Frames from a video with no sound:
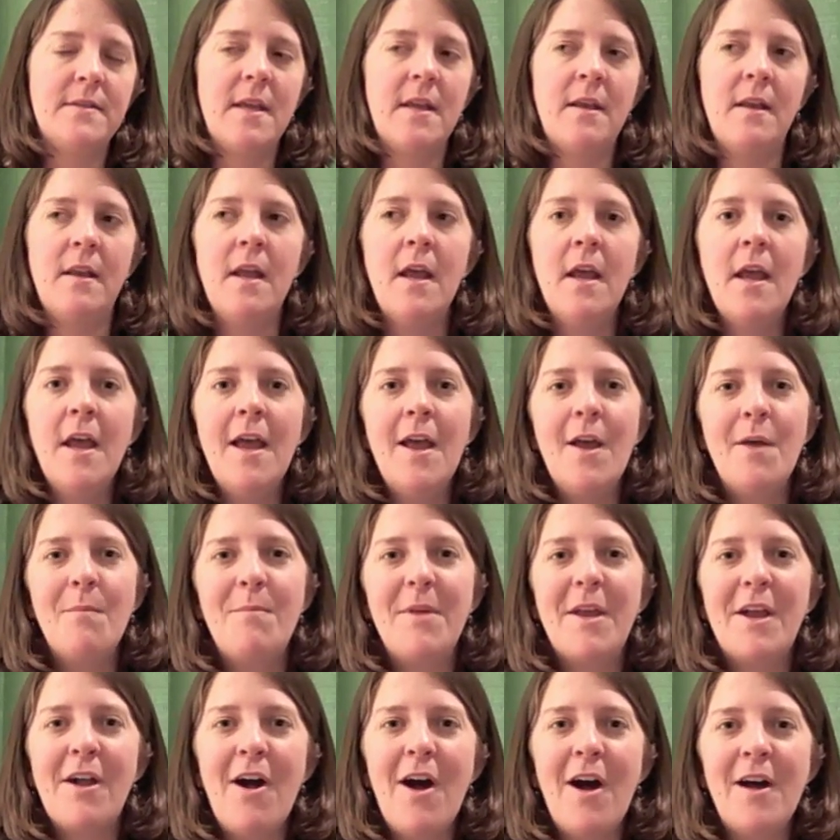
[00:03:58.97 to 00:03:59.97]
And
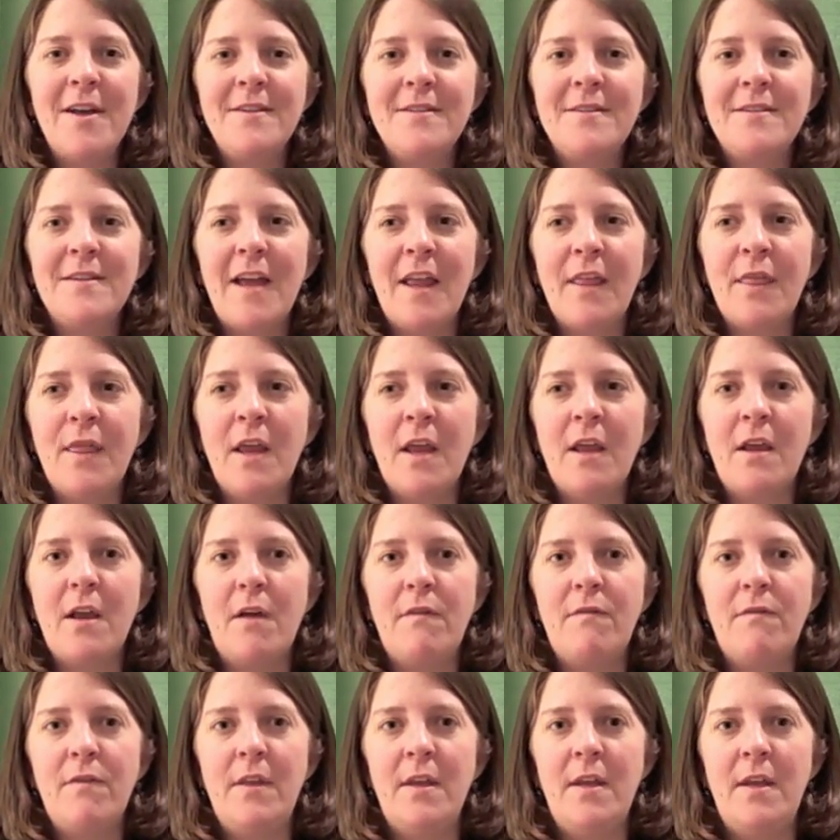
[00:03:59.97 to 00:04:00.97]
because I think
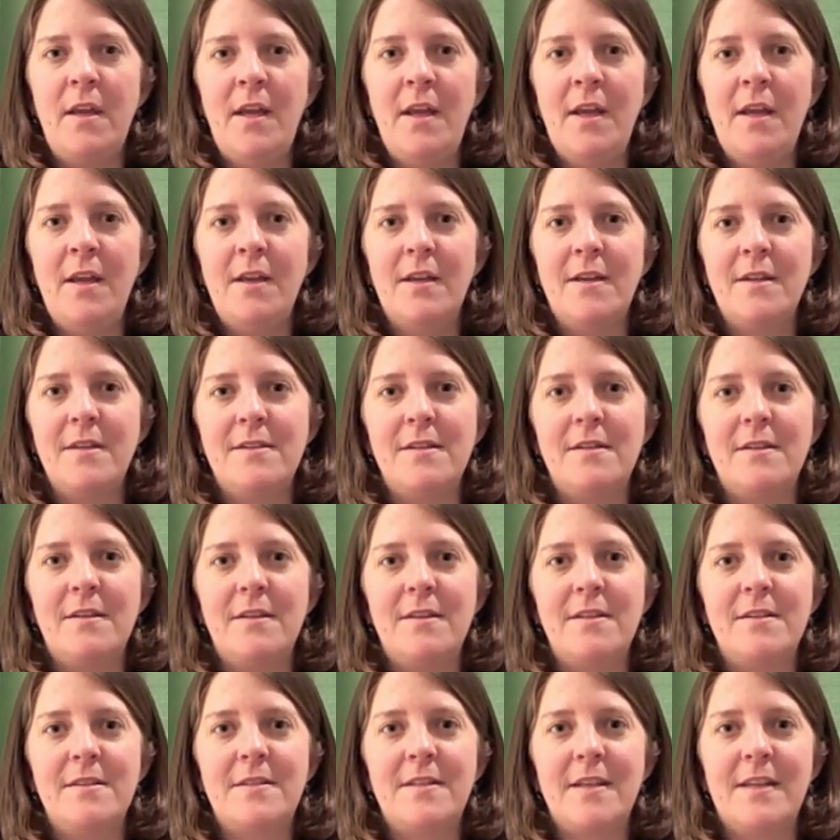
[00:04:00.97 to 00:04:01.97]
of the
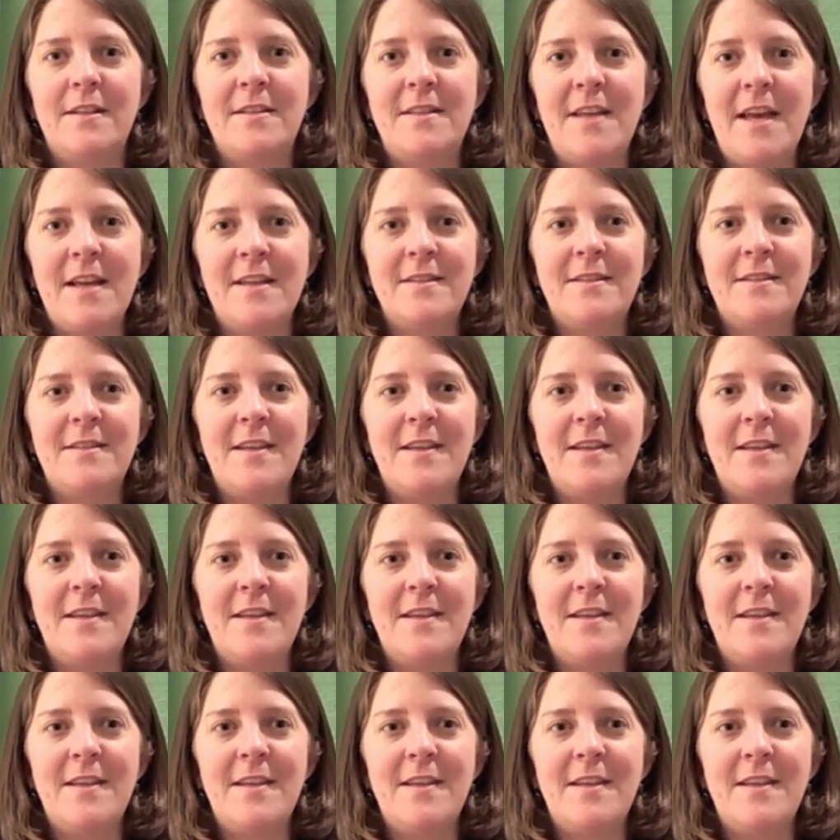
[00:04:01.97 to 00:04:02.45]
success